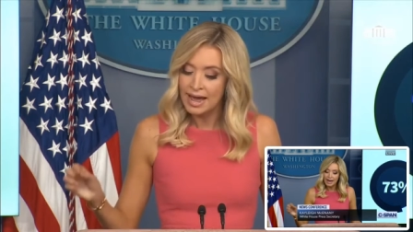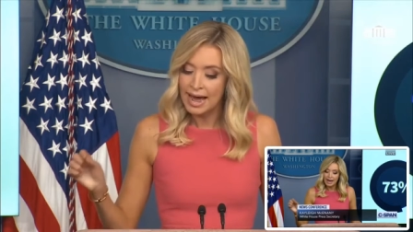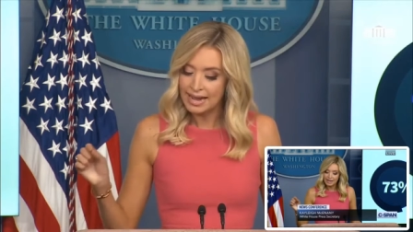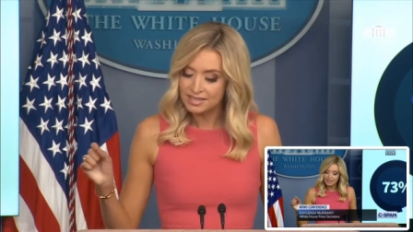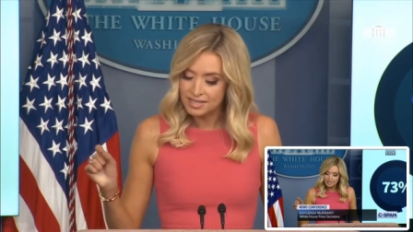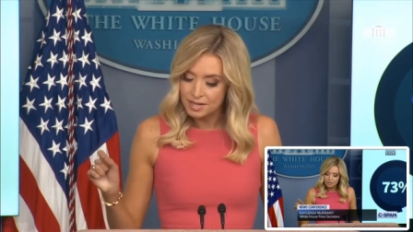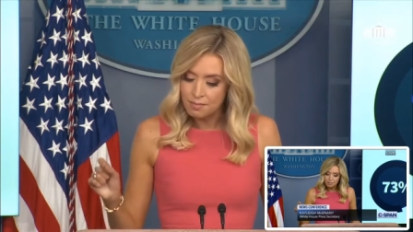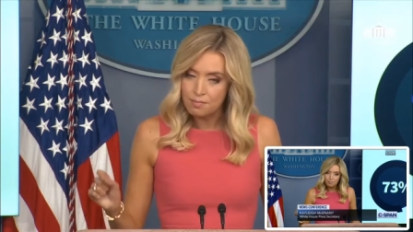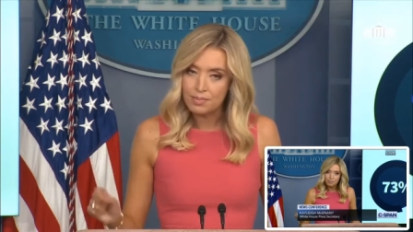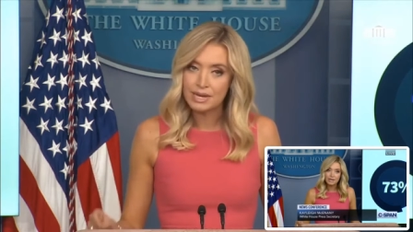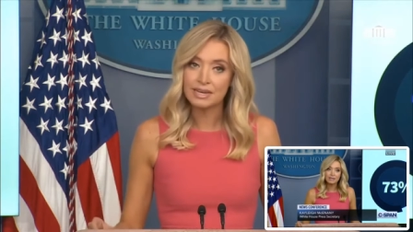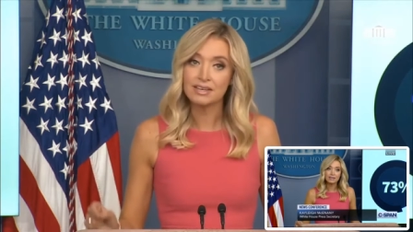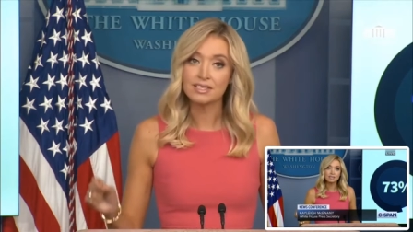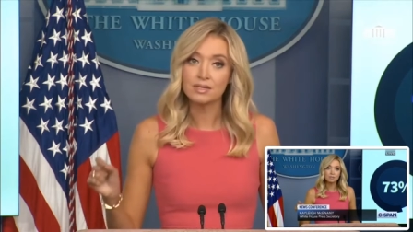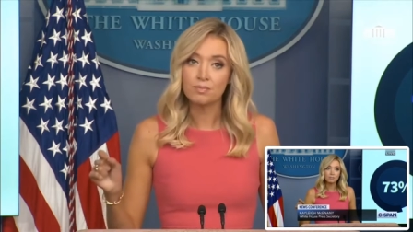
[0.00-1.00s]
as the
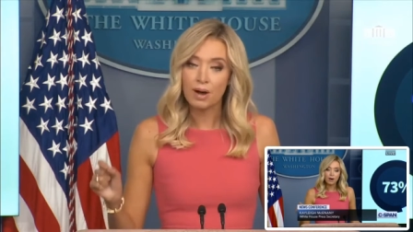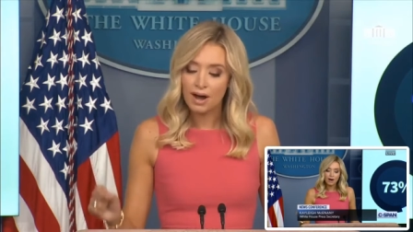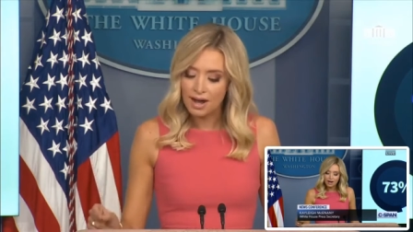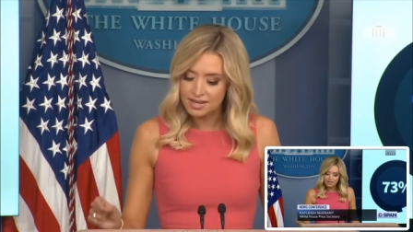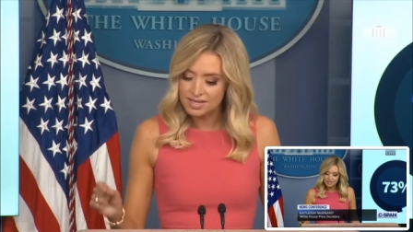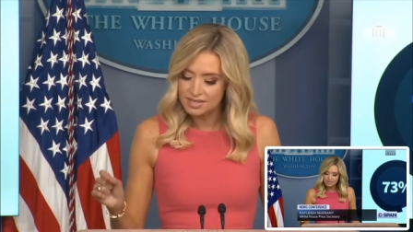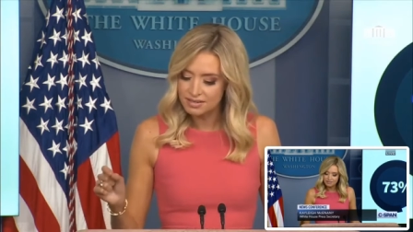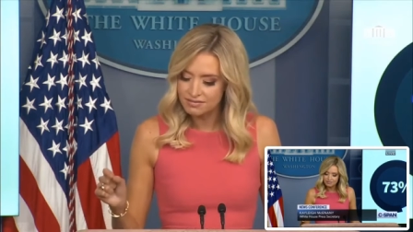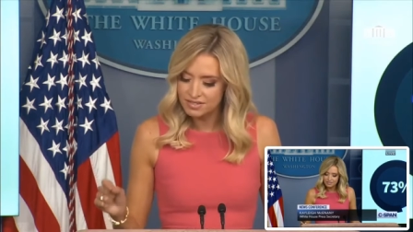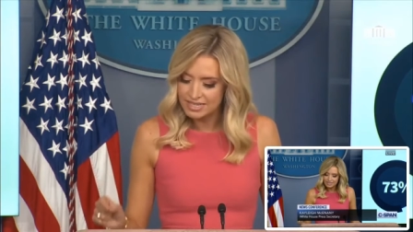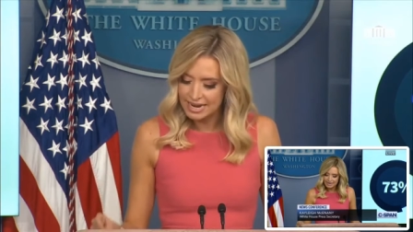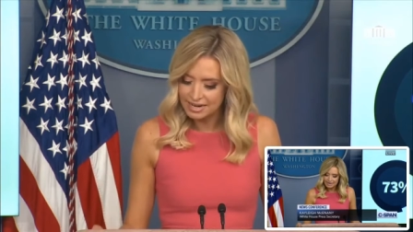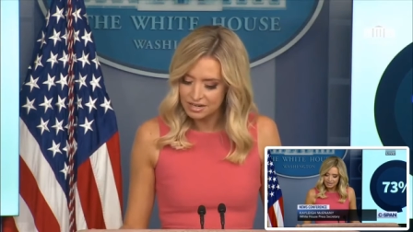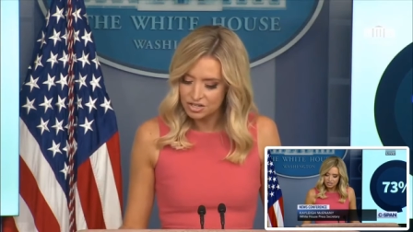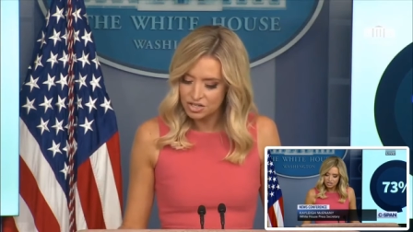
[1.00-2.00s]
biggest positive
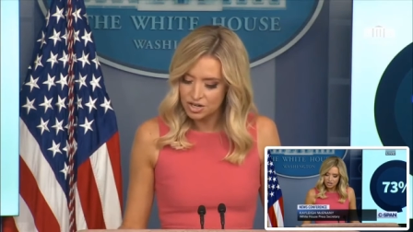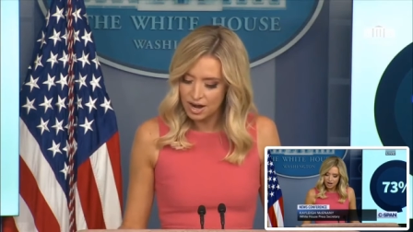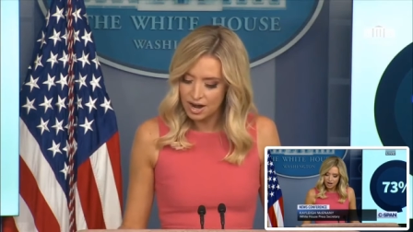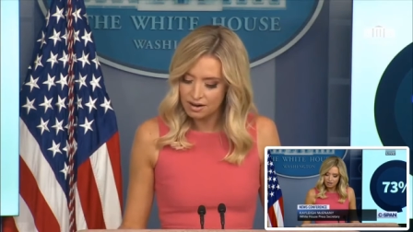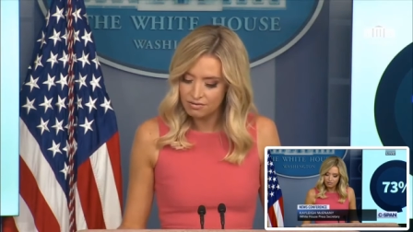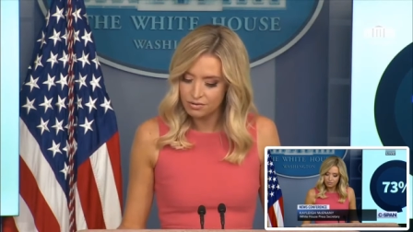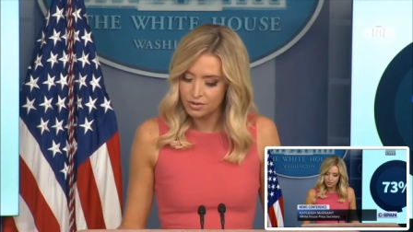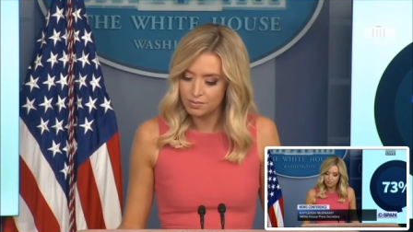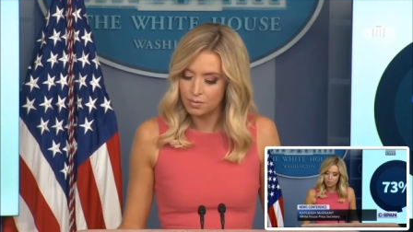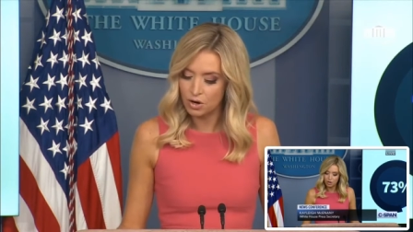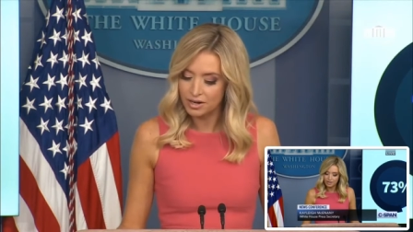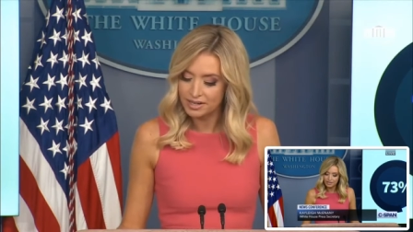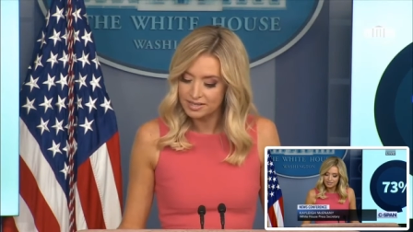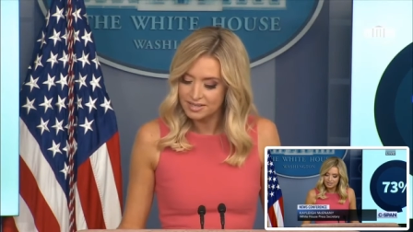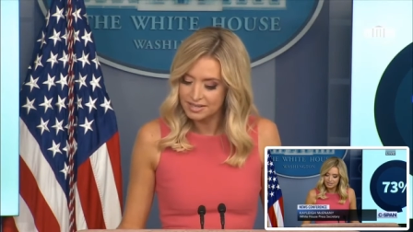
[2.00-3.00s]
data shock for the
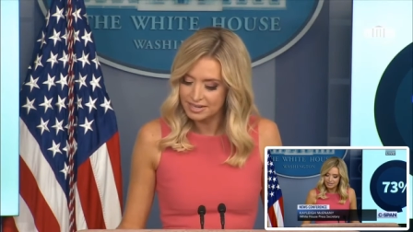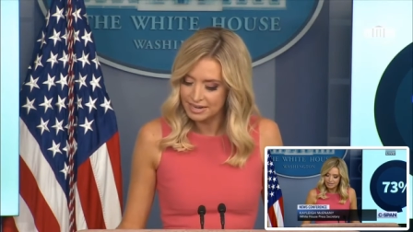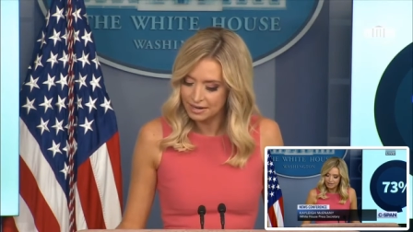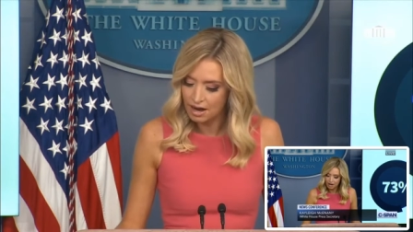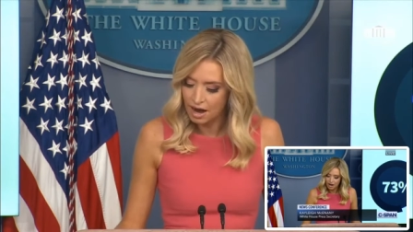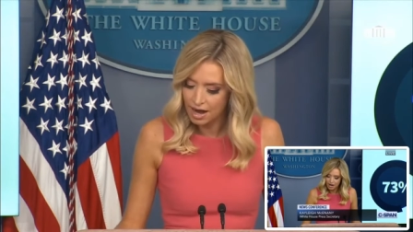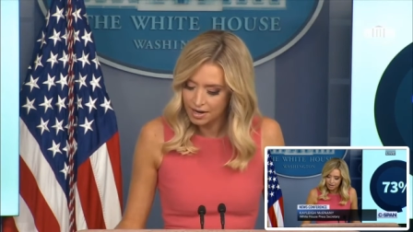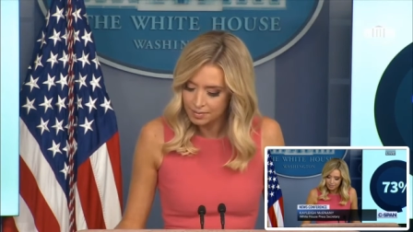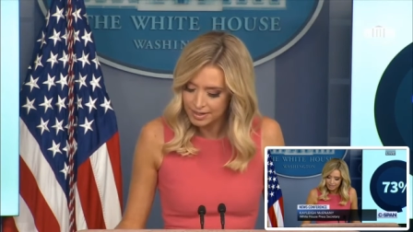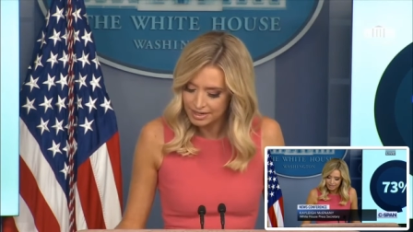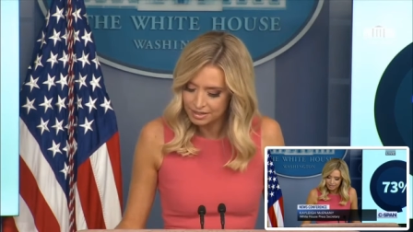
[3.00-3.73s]
markets and the economy.